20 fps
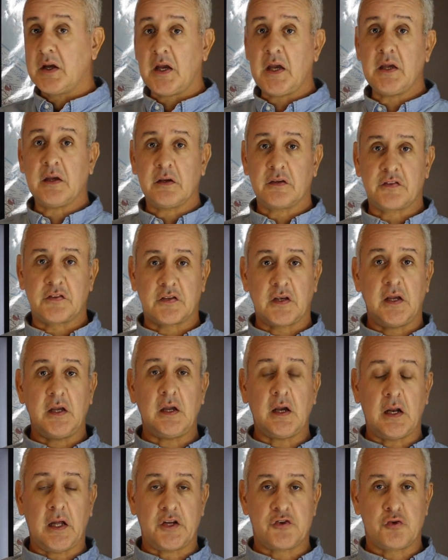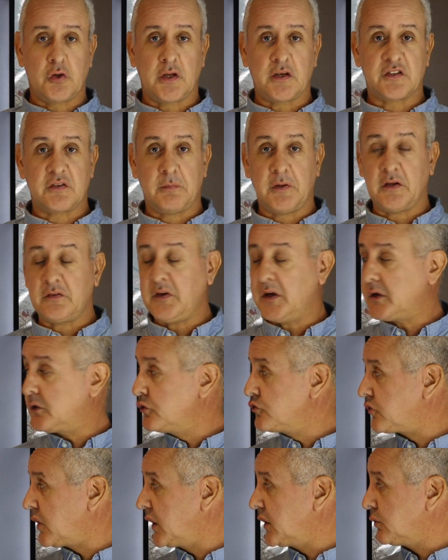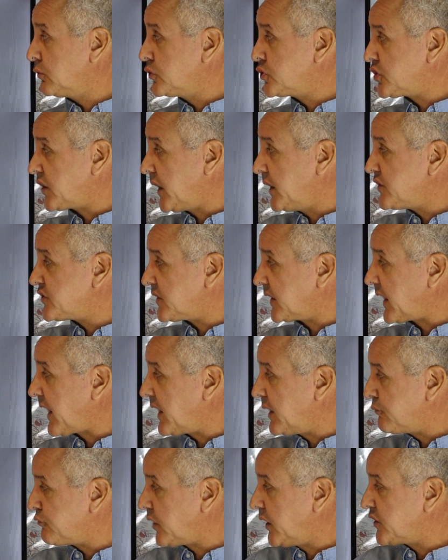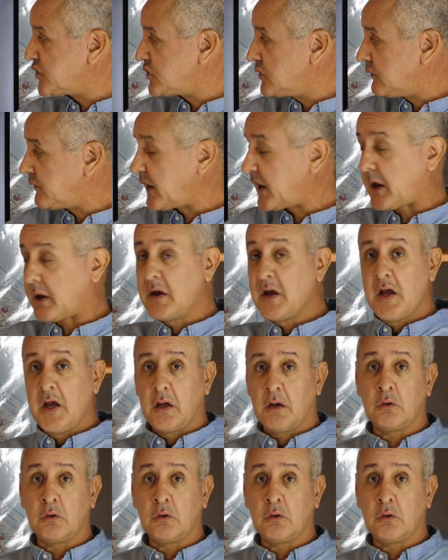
ESC, electronic stability control. It will change the calibration of that.